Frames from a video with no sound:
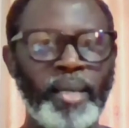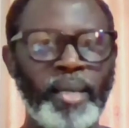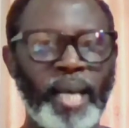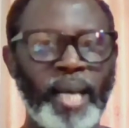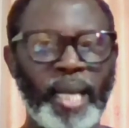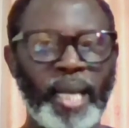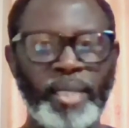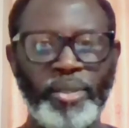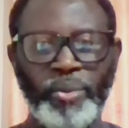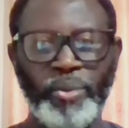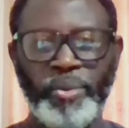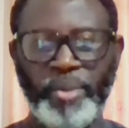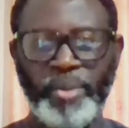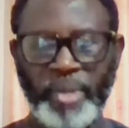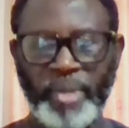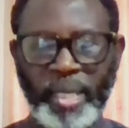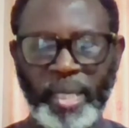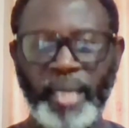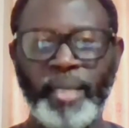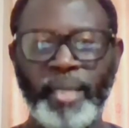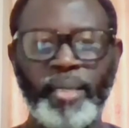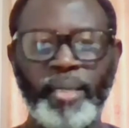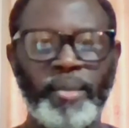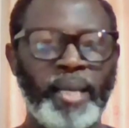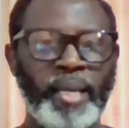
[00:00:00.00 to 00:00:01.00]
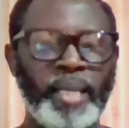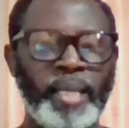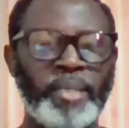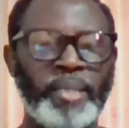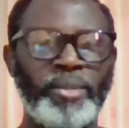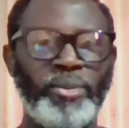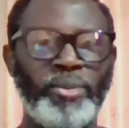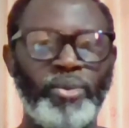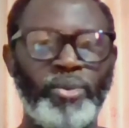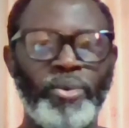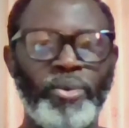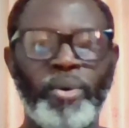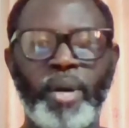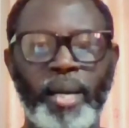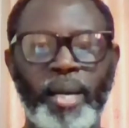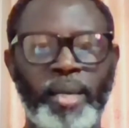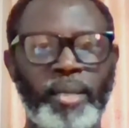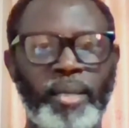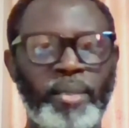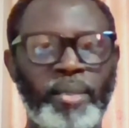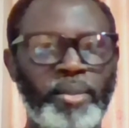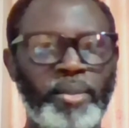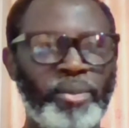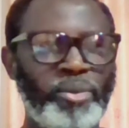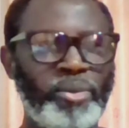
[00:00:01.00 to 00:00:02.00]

and you think that you are